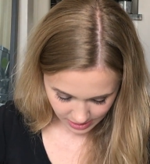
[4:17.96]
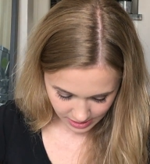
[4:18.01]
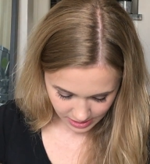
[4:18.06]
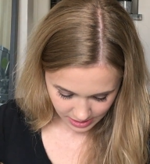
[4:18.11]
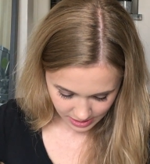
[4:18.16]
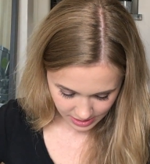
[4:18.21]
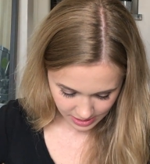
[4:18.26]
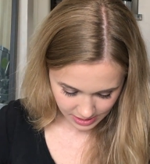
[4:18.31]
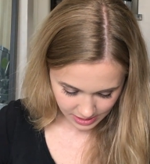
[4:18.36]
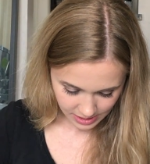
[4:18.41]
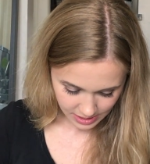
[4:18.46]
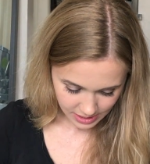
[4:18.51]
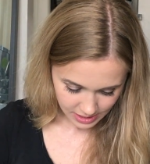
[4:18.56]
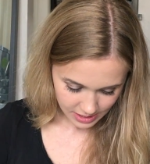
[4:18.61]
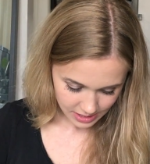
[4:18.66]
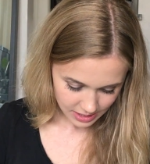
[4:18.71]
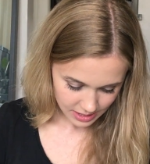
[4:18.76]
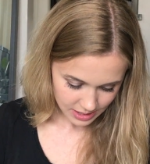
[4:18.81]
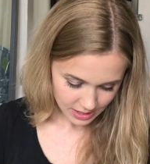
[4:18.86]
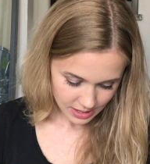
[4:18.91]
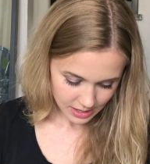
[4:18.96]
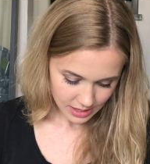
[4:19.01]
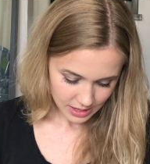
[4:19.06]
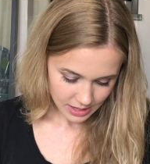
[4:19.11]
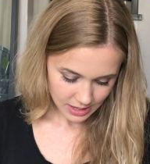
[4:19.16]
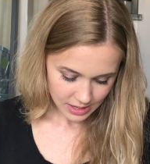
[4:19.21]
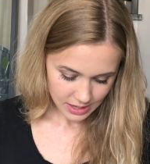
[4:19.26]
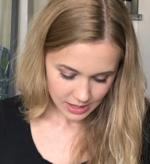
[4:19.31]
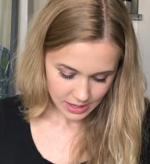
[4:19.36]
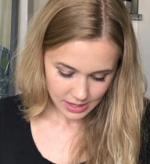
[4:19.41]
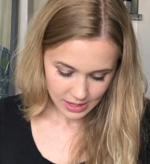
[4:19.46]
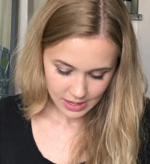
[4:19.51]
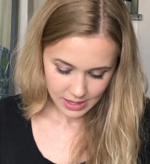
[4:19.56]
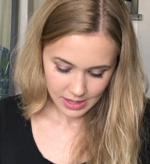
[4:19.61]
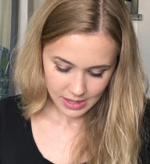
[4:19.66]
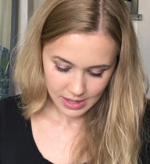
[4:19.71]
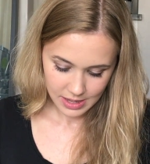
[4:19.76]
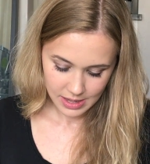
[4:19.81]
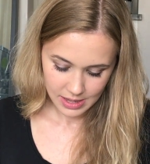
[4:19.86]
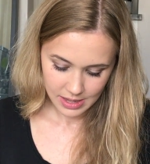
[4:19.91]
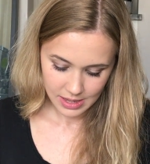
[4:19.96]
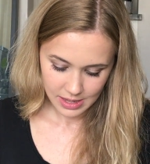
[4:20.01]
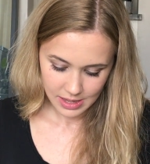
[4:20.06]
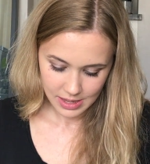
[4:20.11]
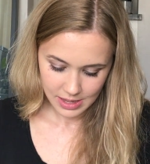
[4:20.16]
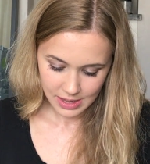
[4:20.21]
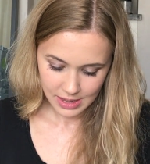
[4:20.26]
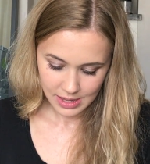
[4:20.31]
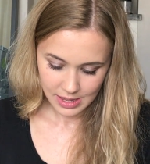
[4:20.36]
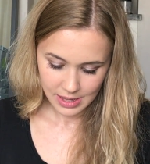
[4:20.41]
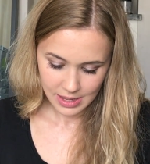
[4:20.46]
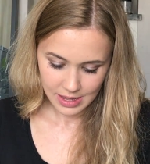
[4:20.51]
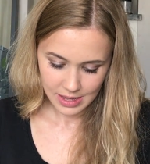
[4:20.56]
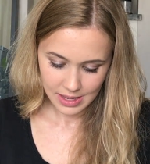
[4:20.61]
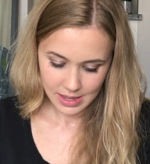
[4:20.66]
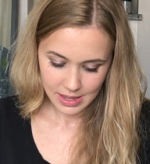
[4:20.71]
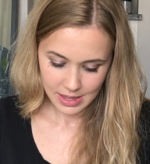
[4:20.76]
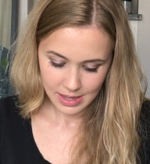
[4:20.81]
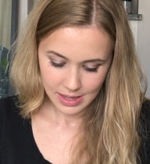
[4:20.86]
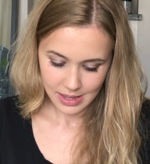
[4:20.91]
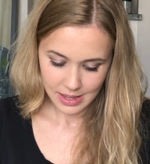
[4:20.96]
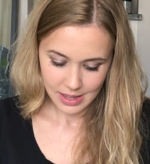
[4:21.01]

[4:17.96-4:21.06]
Nothing is said.